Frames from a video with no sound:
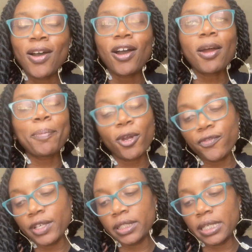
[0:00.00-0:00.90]
are
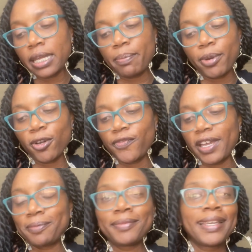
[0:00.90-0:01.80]
perfectly
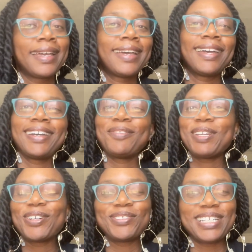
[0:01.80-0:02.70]
imperfect. We
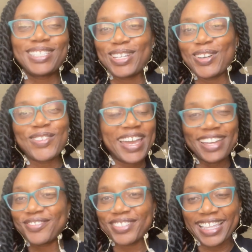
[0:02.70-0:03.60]
don't need to know
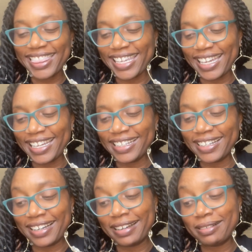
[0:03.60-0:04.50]
everything.
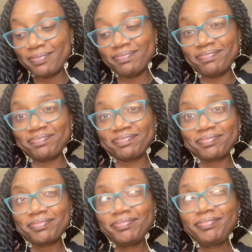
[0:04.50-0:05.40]

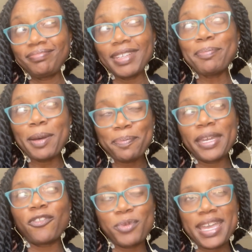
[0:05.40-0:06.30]
But
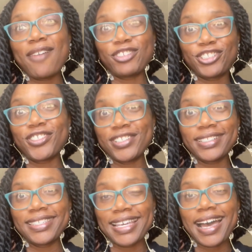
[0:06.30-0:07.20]
if we have a strong
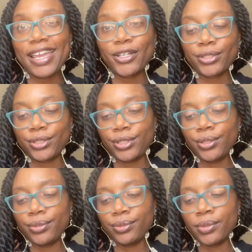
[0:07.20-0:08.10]
desire
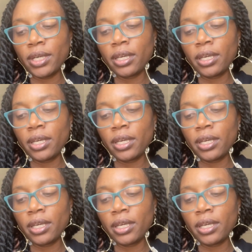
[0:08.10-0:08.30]
to